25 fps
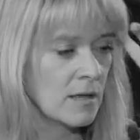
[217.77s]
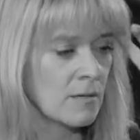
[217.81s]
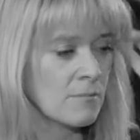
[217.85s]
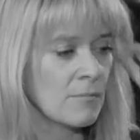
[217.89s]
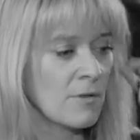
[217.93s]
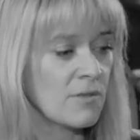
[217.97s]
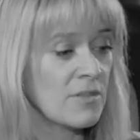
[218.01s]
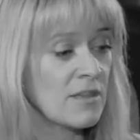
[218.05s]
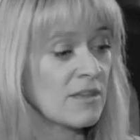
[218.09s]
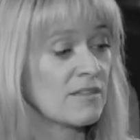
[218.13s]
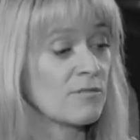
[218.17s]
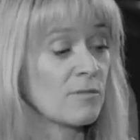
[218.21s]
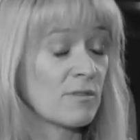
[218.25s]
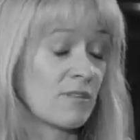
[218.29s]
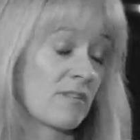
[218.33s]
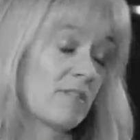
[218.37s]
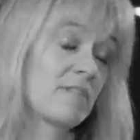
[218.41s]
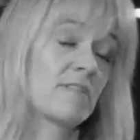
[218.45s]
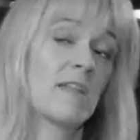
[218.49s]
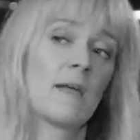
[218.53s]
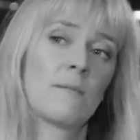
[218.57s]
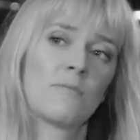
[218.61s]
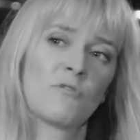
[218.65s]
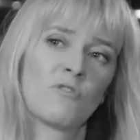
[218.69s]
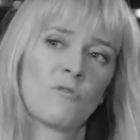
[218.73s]
But this was a
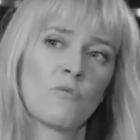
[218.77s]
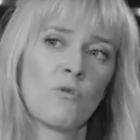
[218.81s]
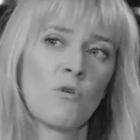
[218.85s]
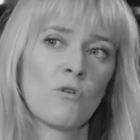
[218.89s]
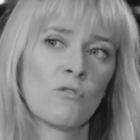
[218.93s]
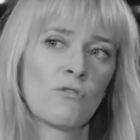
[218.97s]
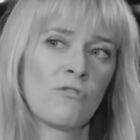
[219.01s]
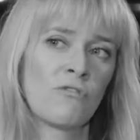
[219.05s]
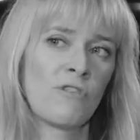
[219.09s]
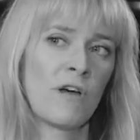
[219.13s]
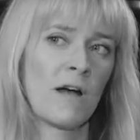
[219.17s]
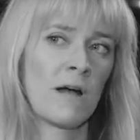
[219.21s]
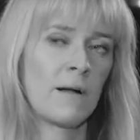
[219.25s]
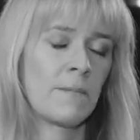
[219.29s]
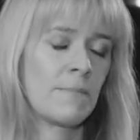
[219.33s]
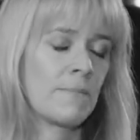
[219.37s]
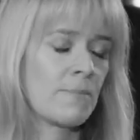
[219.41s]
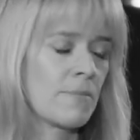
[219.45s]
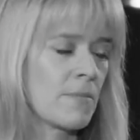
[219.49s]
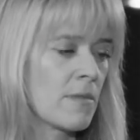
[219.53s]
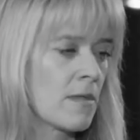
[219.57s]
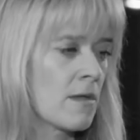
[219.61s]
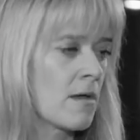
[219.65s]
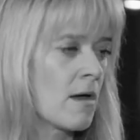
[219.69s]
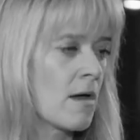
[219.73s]
step towards that.
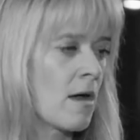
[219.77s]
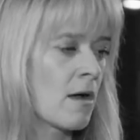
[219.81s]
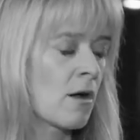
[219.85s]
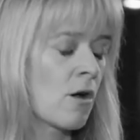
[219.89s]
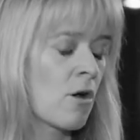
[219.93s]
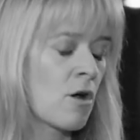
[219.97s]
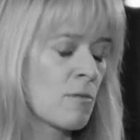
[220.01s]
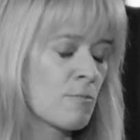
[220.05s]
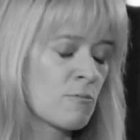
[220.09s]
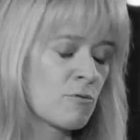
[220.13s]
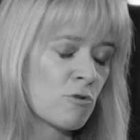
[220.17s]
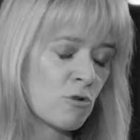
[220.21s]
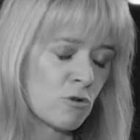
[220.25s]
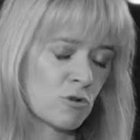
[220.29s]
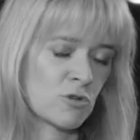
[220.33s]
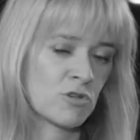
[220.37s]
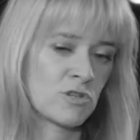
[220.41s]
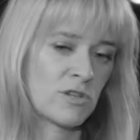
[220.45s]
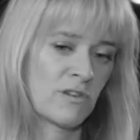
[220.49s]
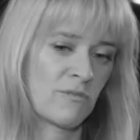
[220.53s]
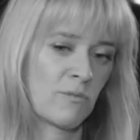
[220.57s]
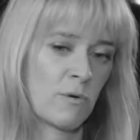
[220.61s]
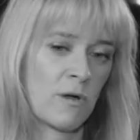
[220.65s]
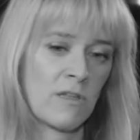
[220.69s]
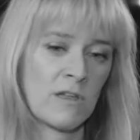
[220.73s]
I got
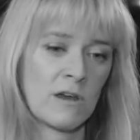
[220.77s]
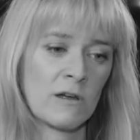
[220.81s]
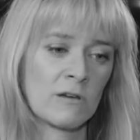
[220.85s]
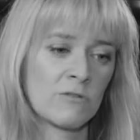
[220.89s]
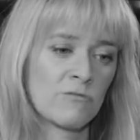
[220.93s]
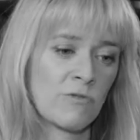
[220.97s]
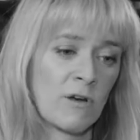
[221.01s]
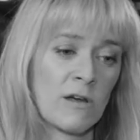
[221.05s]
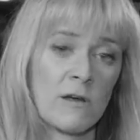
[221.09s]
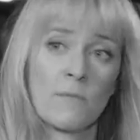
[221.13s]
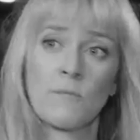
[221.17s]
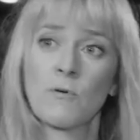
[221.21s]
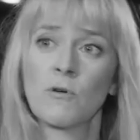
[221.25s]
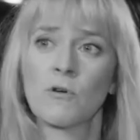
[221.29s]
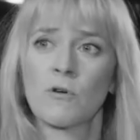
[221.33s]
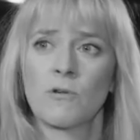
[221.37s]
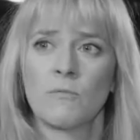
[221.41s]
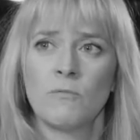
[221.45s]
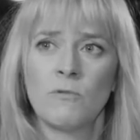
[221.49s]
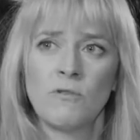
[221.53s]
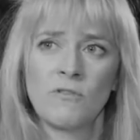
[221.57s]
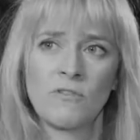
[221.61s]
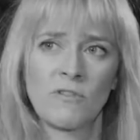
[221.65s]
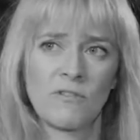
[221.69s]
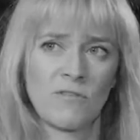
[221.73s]
approached of whether I'd write a book on
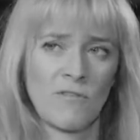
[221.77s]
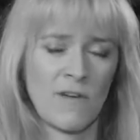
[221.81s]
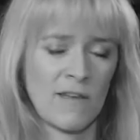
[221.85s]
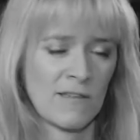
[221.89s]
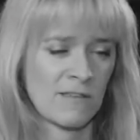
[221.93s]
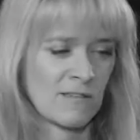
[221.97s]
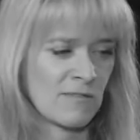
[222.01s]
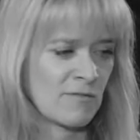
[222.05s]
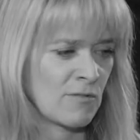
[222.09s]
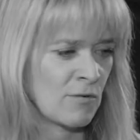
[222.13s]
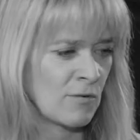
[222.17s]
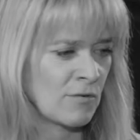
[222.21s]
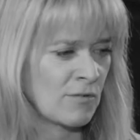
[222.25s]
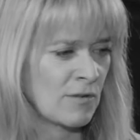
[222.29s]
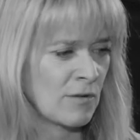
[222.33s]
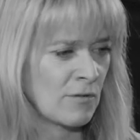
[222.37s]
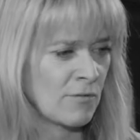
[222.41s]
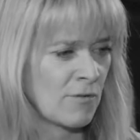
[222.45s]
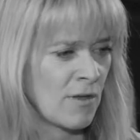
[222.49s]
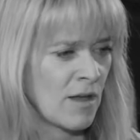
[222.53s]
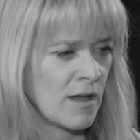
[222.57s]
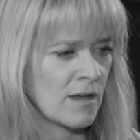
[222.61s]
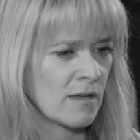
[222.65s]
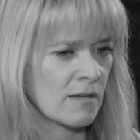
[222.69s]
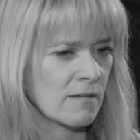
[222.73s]
music festivals, and I
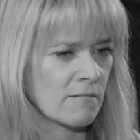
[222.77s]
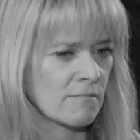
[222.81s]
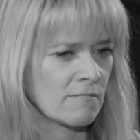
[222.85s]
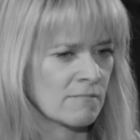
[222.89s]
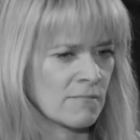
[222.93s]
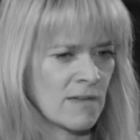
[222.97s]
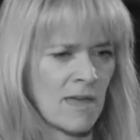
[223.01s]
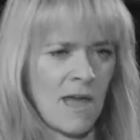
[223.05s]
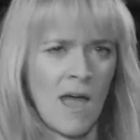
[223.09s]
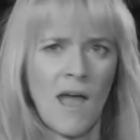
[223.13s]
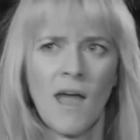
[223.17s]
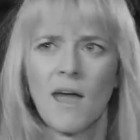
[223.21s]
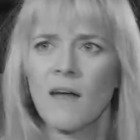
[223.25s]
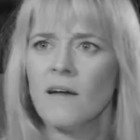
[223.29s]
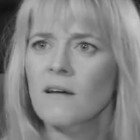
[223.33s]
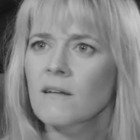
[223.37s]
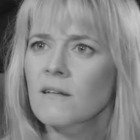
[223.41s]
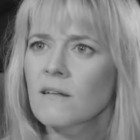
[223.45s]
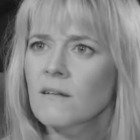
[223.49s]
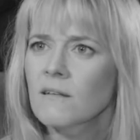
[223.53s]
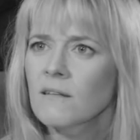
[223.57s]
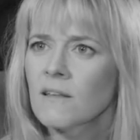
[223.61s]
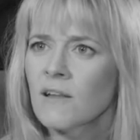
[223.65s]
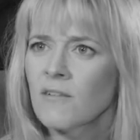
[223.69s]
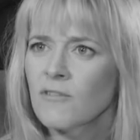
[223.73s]
was like, yeah,
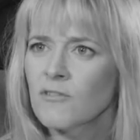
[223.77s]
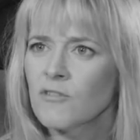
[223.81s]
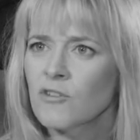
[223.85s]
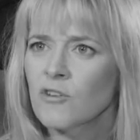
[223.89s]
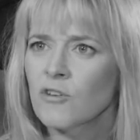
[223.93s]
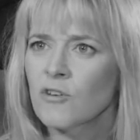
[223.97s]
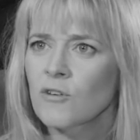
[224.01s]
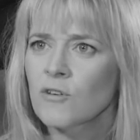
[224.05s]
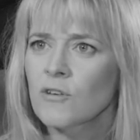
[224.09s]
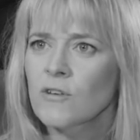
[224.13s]
love to.